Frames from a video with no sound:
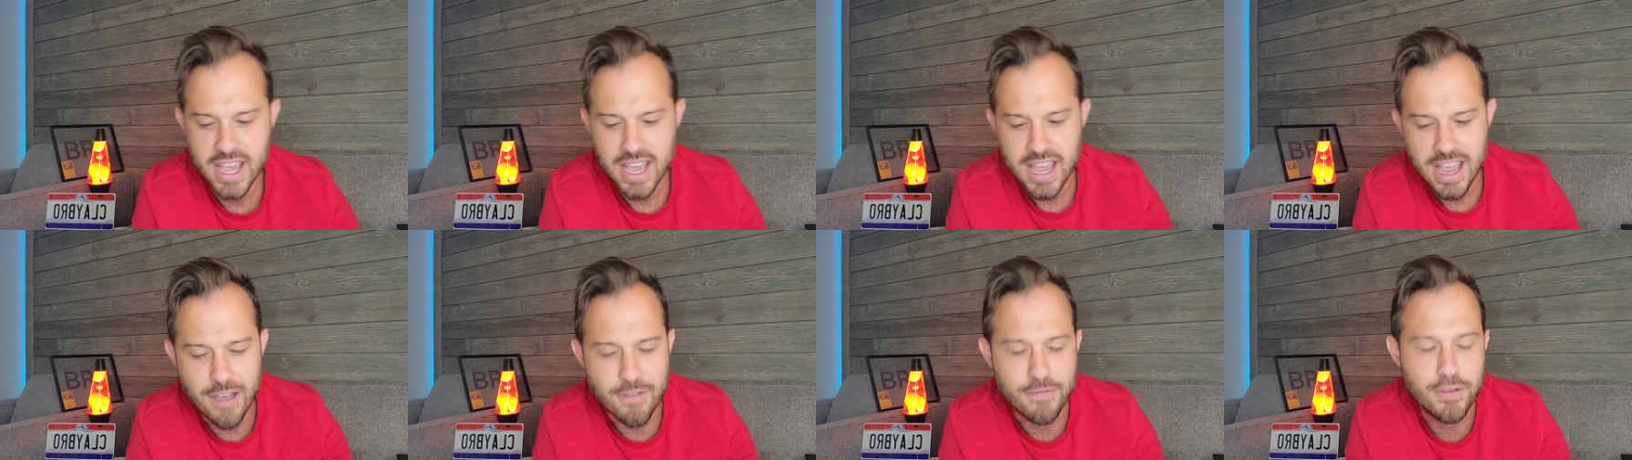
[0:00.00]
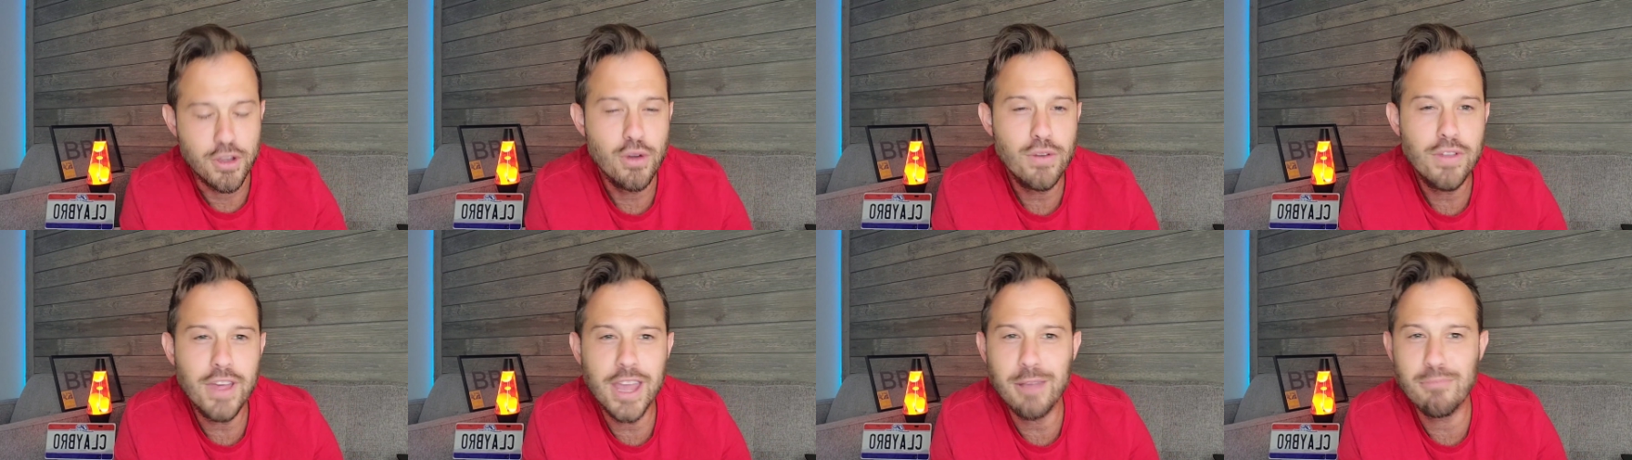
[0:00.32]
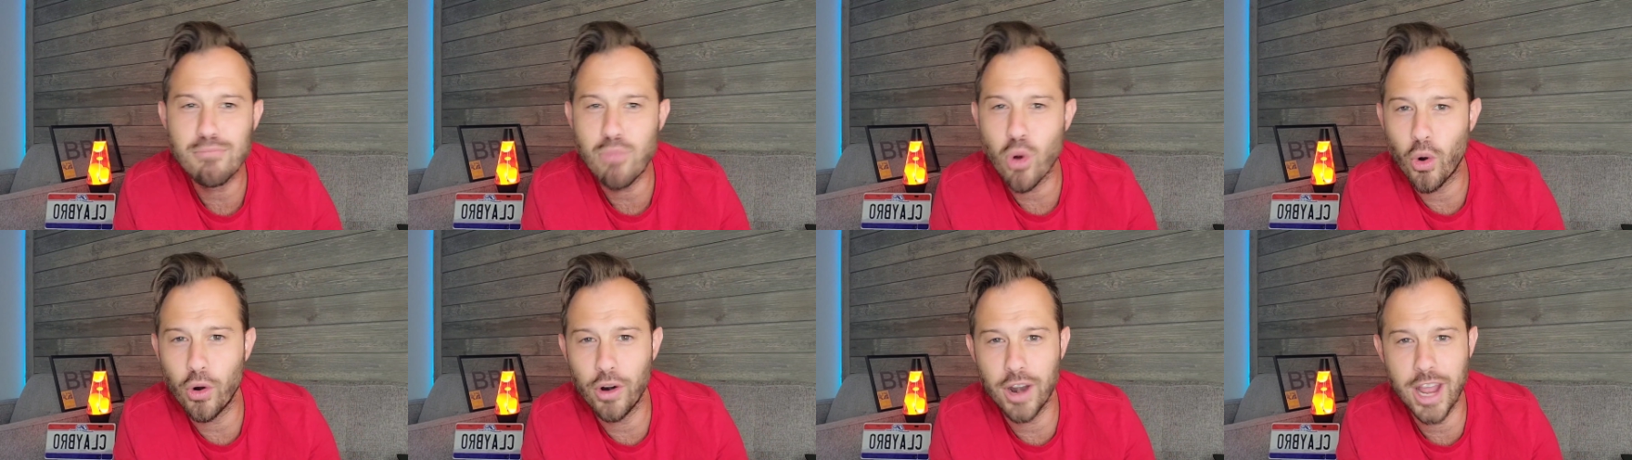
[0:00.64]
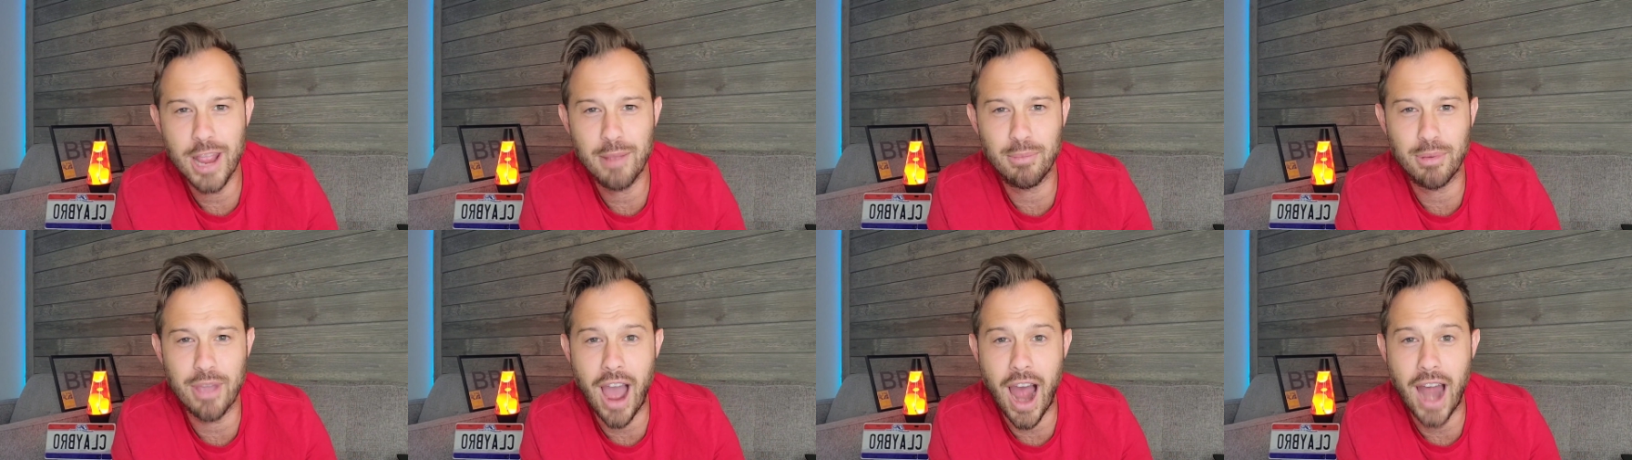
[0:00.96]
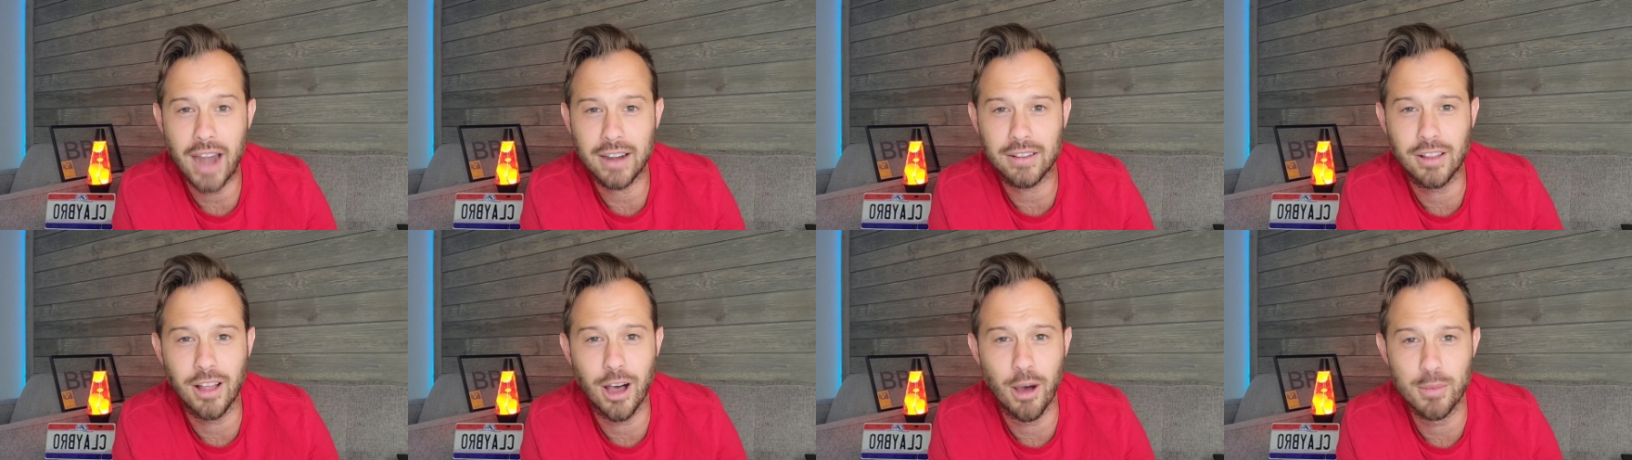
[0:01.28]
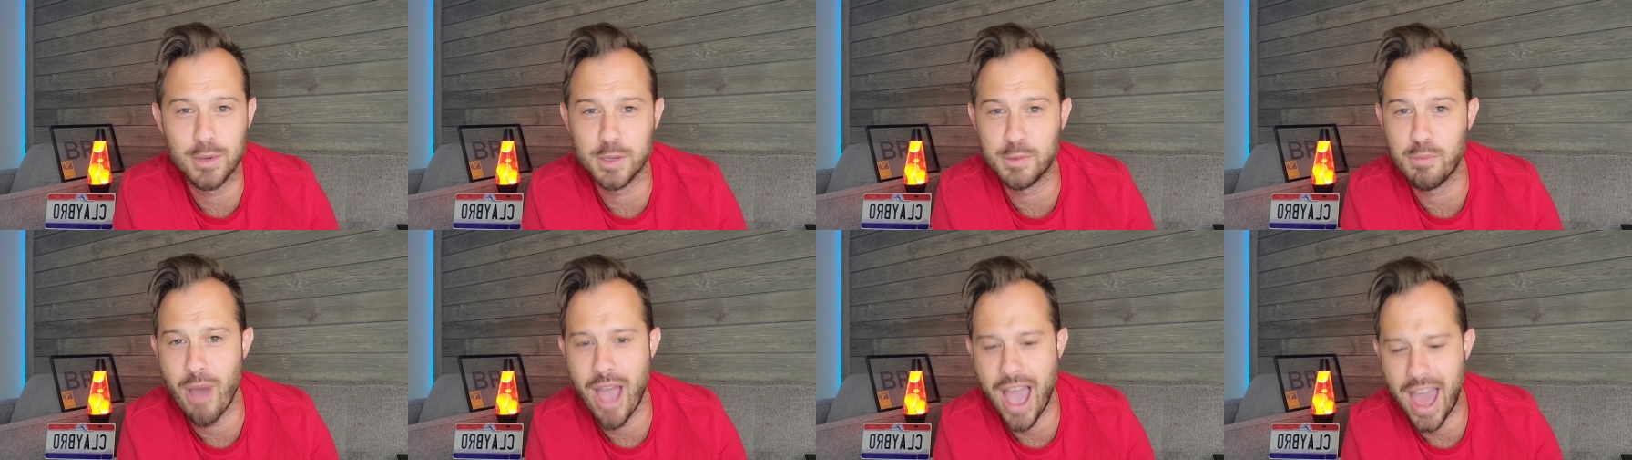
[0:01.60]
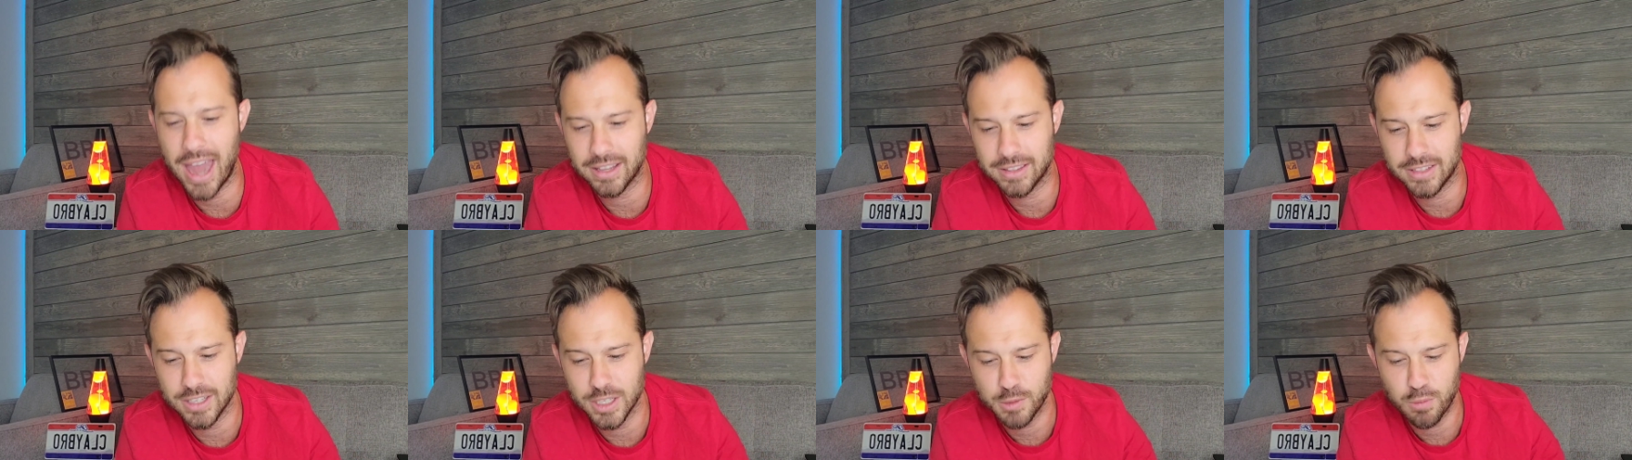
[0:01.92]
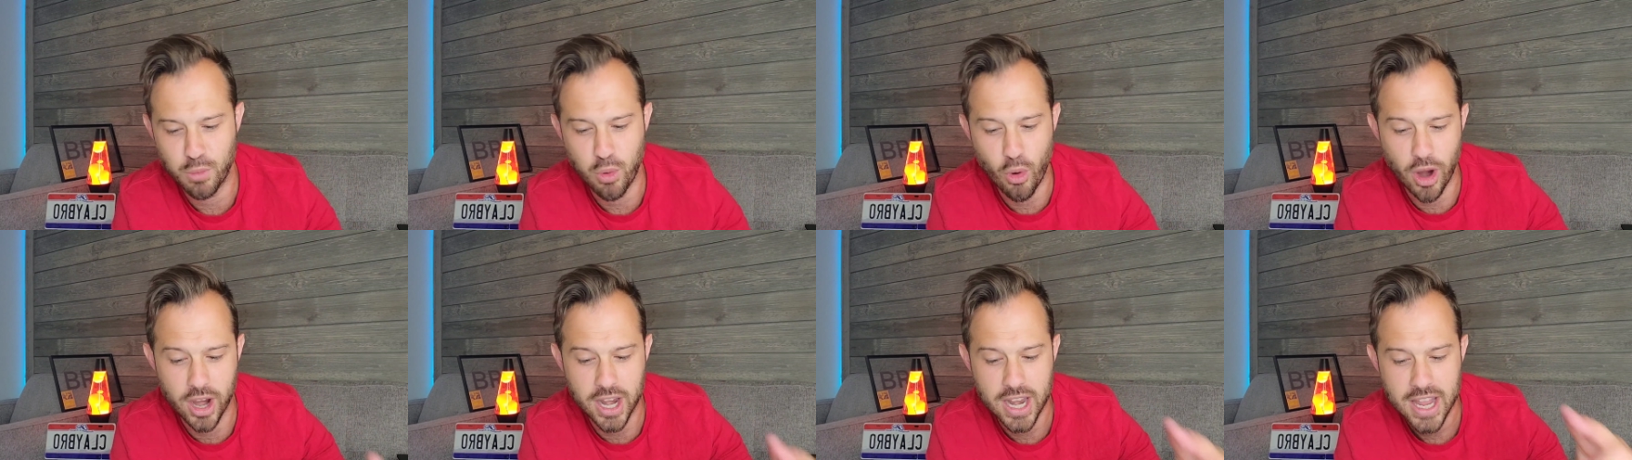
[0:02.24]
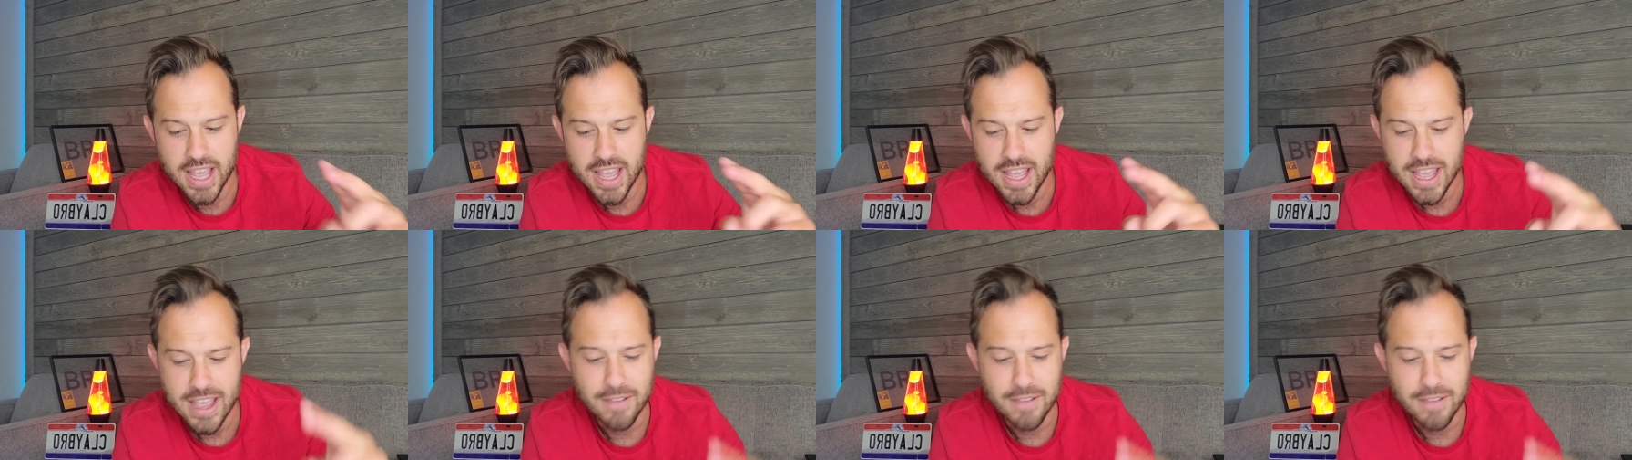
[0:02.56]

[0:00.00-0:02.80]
If you think Bored Ape Yacht Club is bad at this point,